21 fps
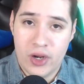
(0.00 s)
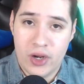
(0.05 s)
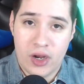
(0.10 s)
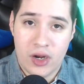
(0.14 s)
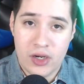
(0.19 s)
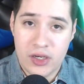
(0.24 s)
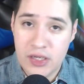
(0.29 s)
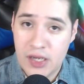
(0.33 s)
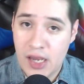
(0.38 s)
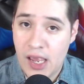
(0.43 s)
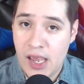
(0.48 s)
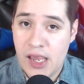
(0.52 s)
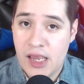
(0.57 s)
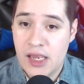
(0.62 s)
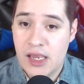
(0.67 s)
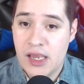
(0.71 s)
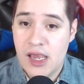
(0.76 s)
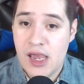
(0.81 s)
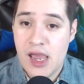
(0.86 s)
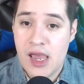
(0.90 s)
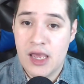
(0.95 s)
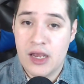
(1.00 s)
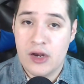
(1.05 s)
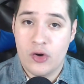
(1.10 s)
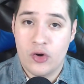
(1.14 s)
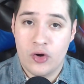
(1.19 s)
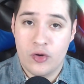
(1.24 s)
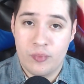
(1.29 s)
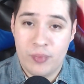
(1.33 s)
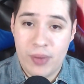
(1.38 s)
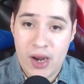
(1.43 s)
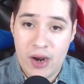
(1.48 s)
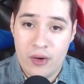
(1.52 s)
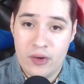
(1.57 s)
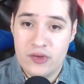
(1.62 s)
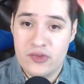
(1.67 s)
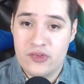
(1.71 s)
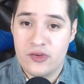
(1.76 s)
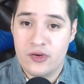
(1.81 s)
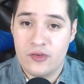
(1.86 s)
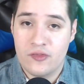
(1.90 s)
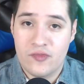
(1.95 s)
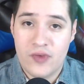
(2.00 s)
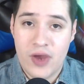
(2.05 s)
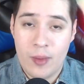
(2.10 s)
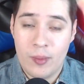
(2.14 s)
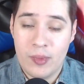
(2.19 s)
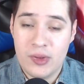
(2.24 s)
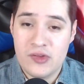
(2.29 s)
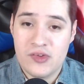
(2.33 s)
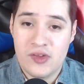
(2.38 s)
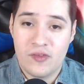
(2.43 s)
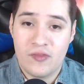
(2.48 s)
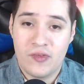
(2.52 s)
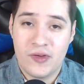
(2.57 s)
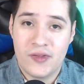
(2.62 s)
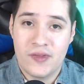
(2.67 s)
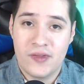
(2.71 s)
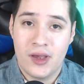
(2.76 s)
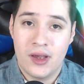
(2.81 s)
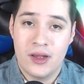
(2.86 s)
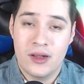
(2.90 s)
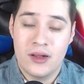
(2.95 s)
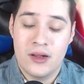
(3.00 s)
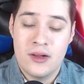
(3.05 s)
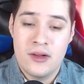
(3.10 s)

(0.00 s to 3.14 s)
on Yang and her parents and her family and stuff like that.